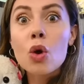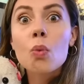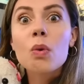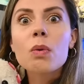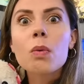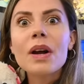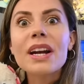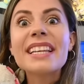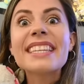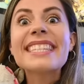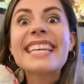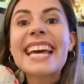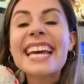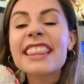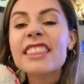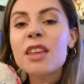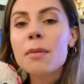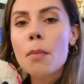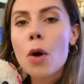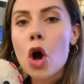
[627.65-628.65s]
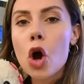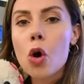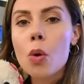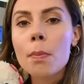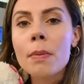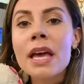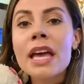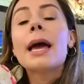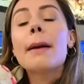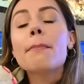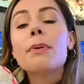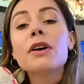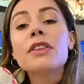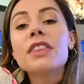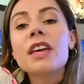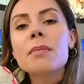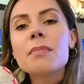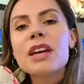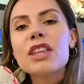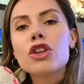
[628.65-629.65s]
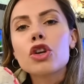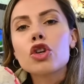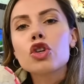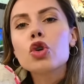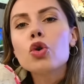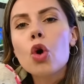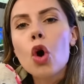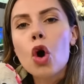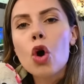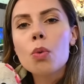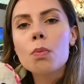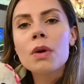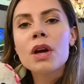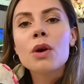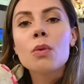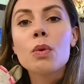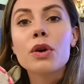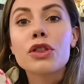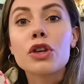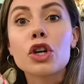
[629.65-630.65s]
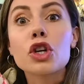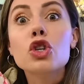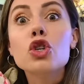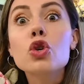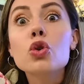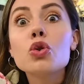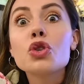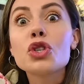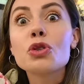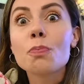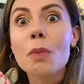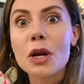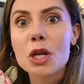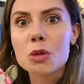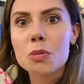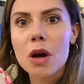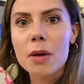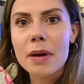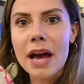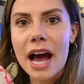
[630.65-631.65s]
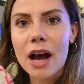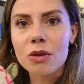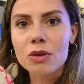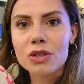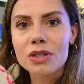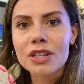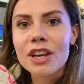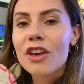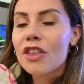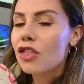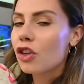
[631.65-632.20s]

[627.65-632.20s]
We wanna take them home and put them in their new home with their new SpongeBob house.